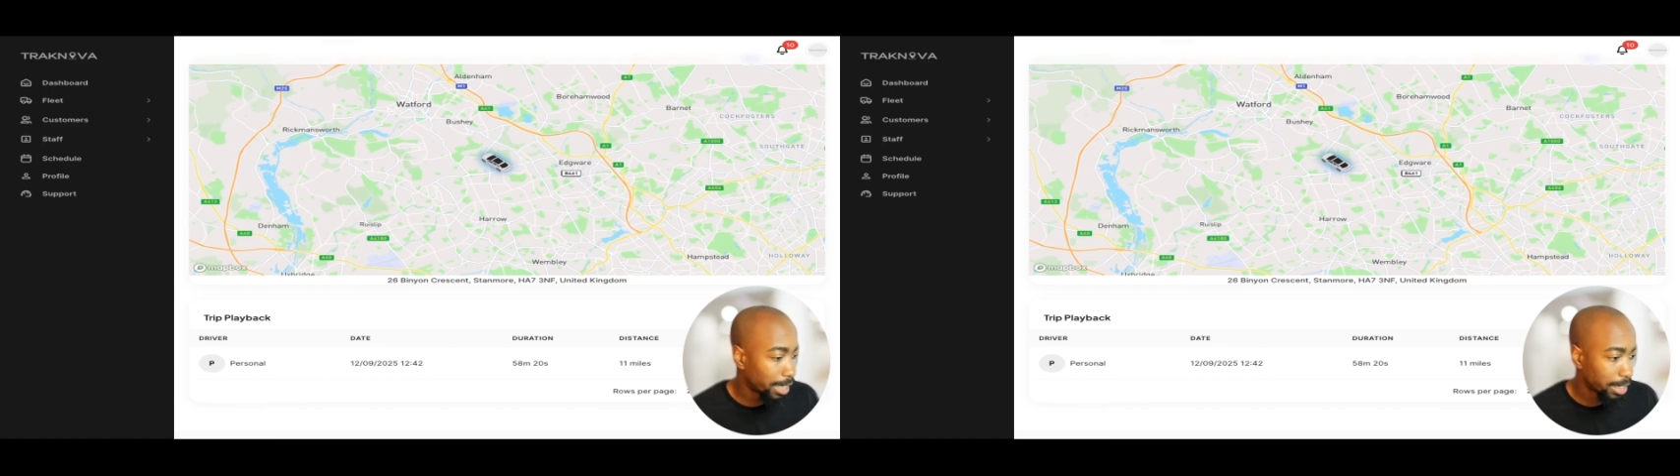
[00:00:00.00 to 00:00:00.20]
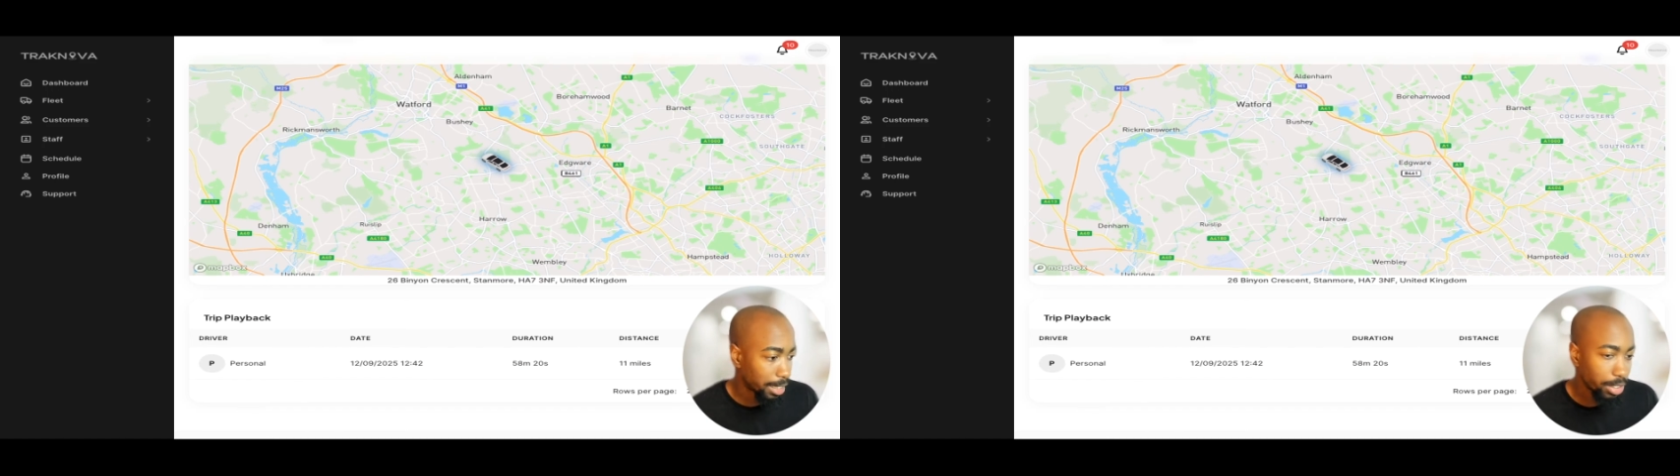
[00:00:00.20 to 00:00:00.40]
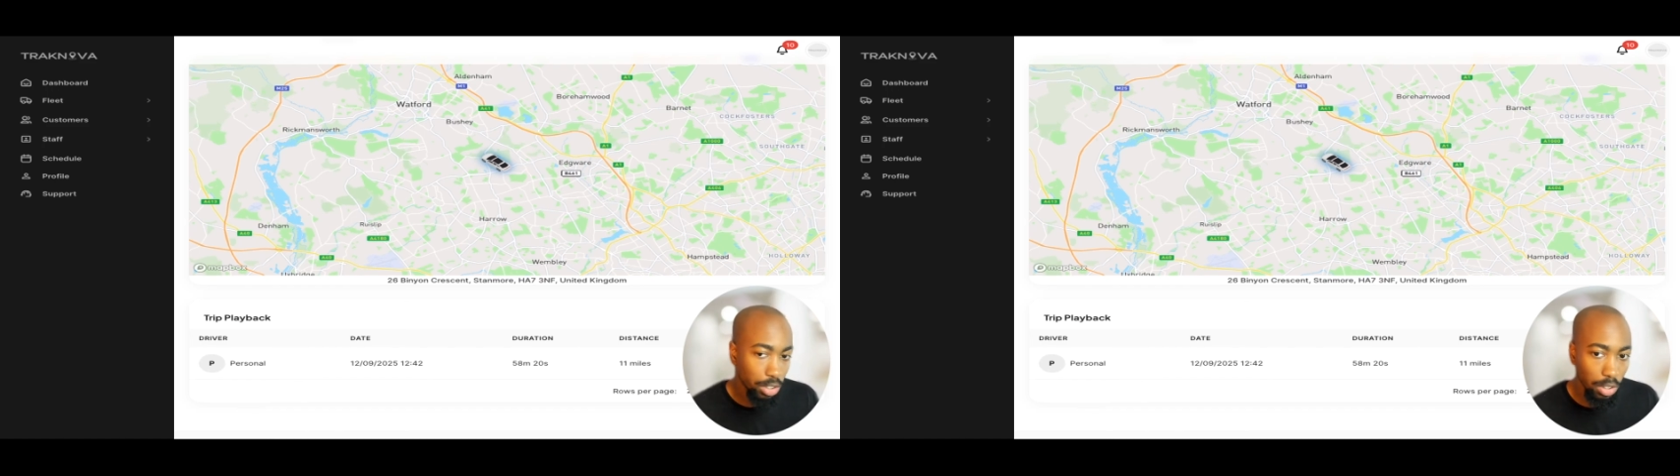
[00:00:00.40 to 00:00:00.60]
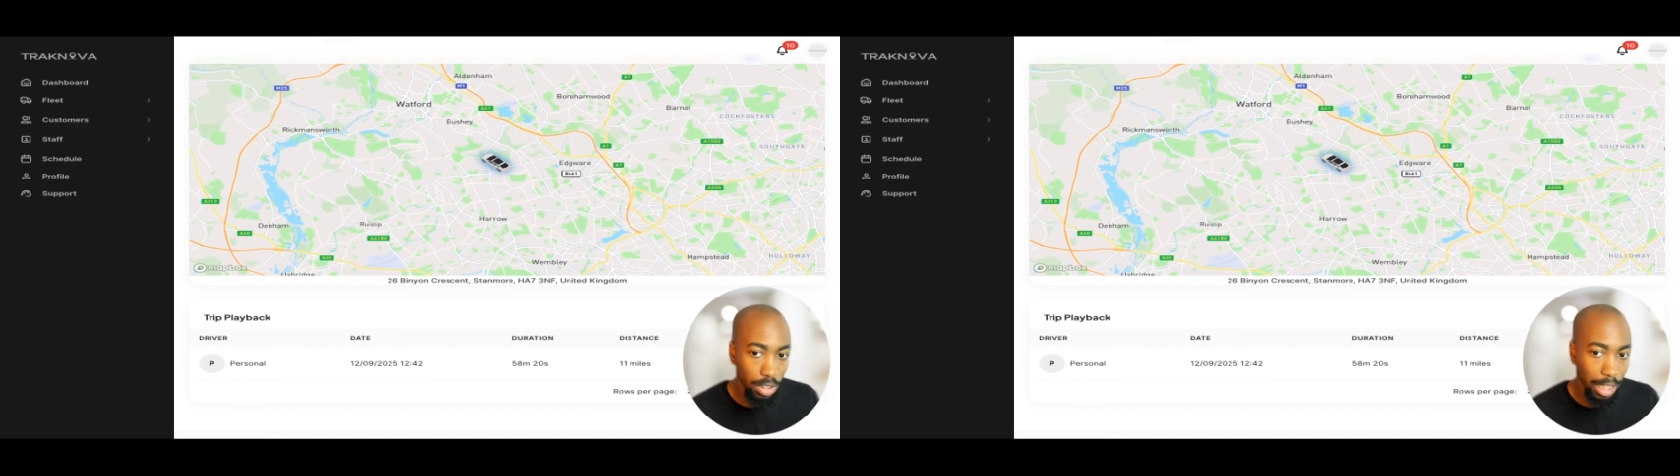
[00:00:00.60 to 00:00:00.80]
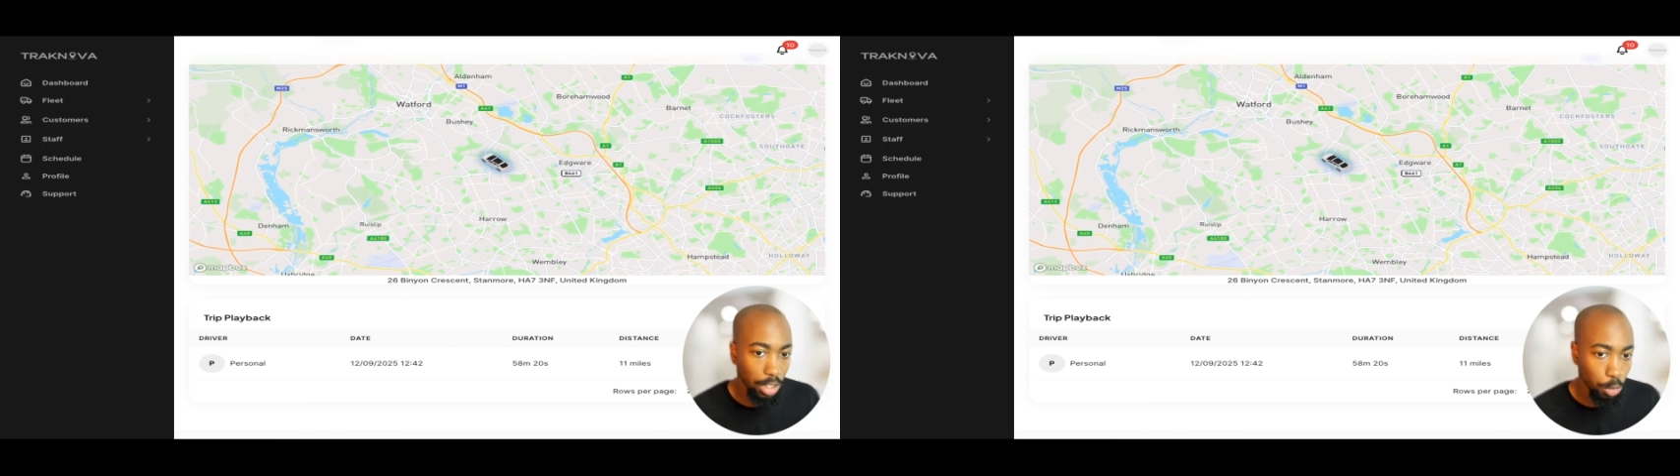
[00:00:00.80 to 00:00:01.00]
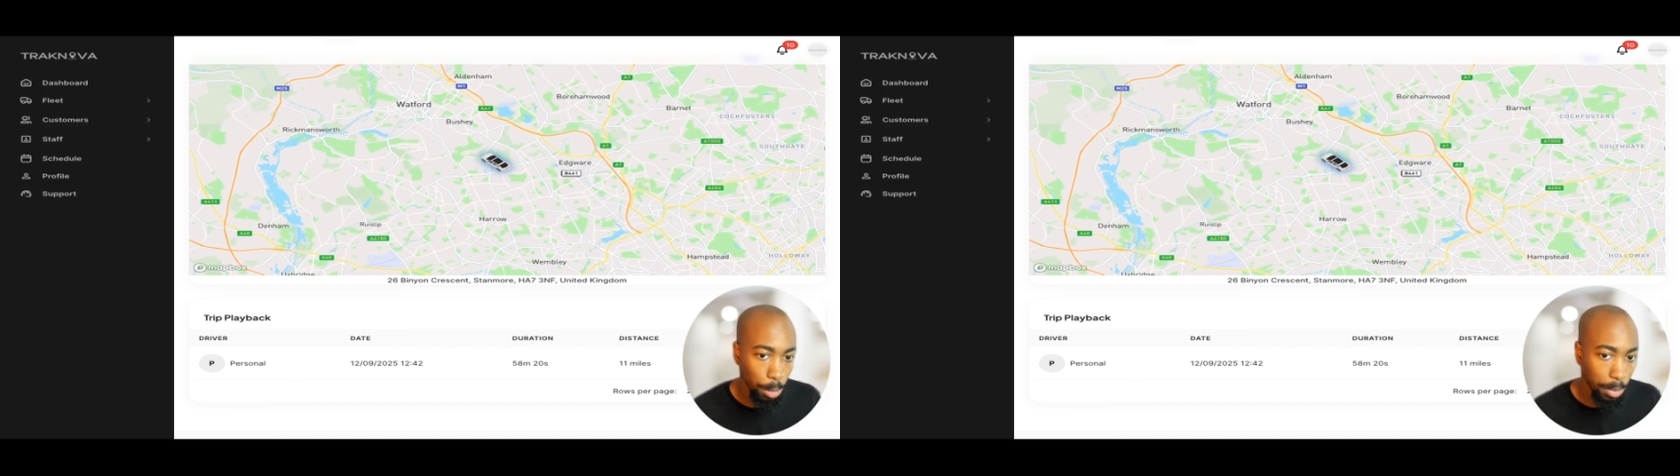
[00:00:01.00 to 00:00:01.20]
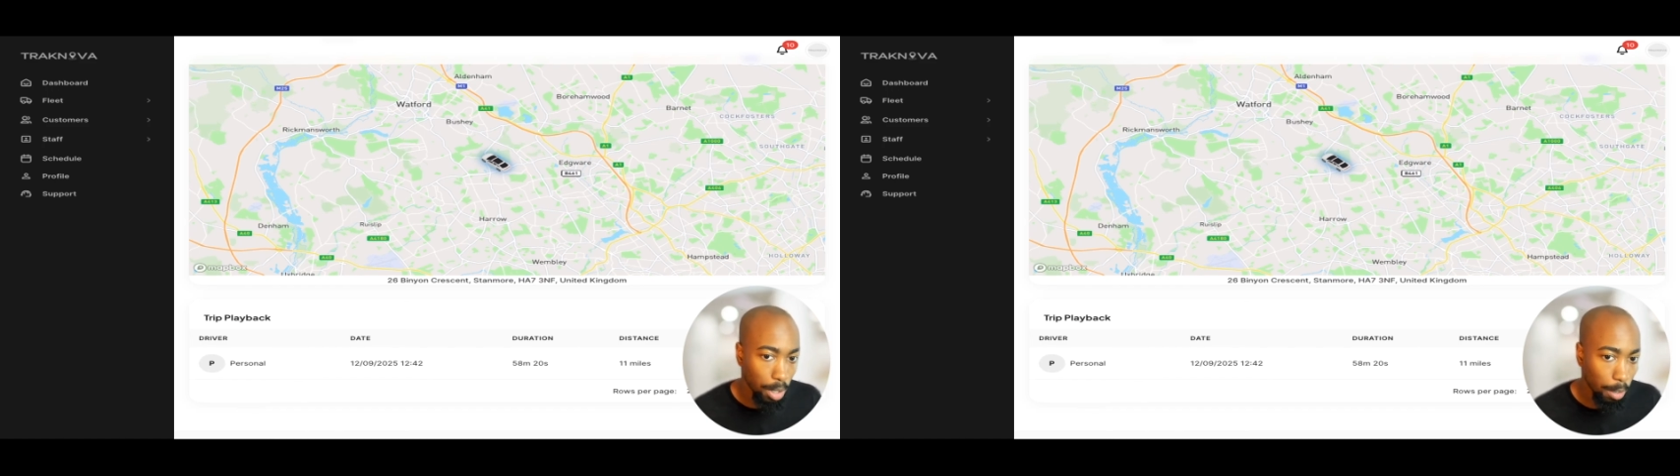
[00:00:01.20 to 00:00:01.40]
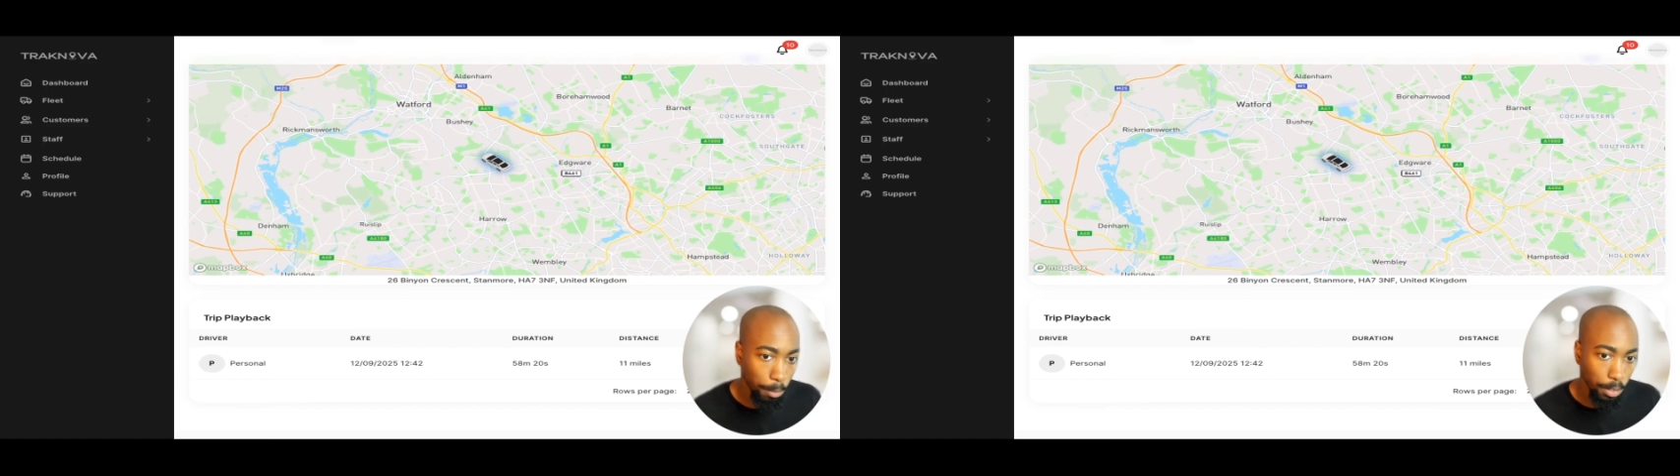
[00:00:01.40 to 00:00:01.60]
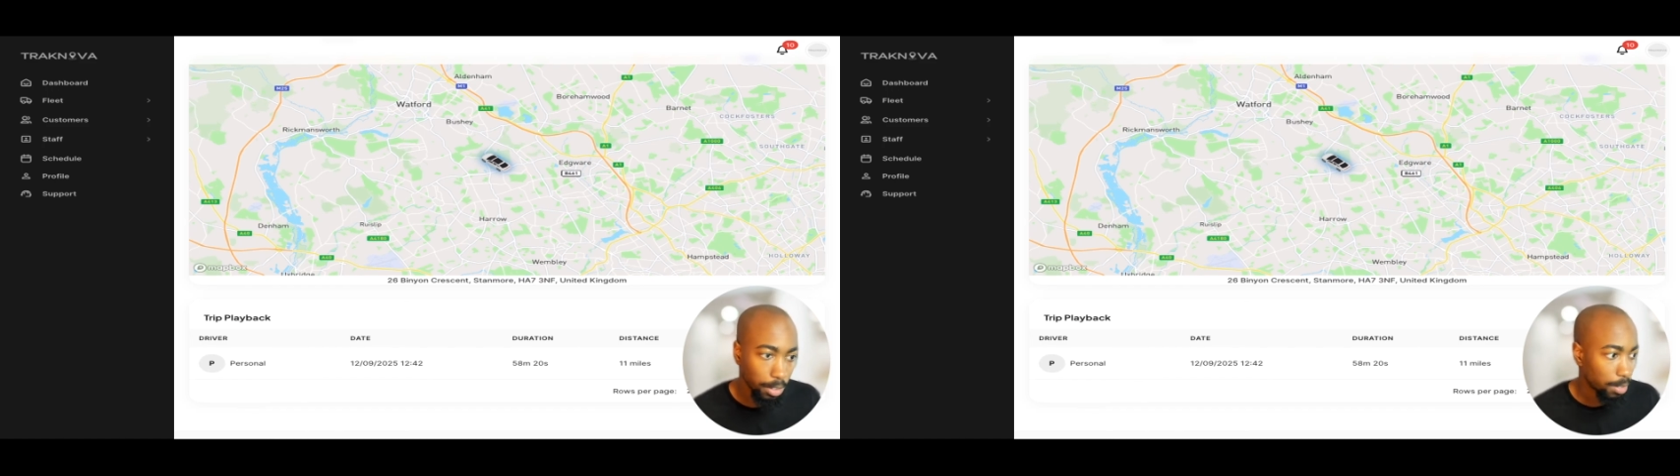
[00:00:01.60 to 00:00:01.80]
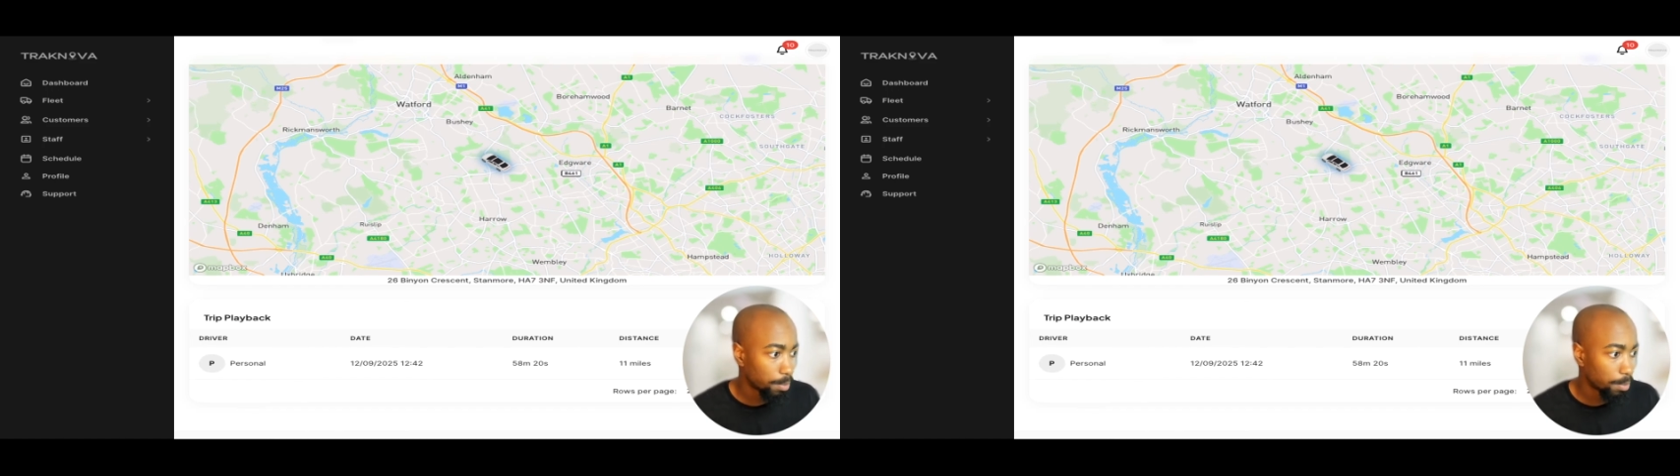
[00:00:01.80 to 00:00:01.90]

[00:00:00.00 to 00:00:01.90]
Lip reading: distance that the trip covered.